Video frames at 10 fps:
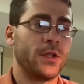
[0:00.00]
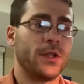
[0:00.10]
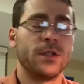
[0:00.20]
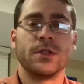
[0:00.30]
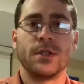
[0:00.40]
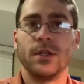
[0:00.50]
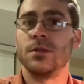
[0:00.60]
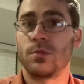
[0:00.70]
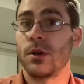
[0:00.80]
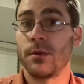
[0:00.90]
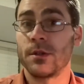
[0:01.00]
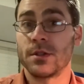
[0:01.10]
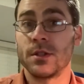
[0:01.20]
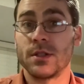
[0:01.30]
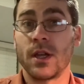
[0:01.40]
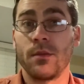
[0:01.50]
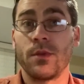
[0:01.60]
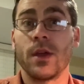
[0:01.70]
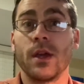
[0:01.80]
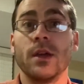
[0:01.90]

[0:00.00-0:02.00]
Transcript: is pretty much the same thing.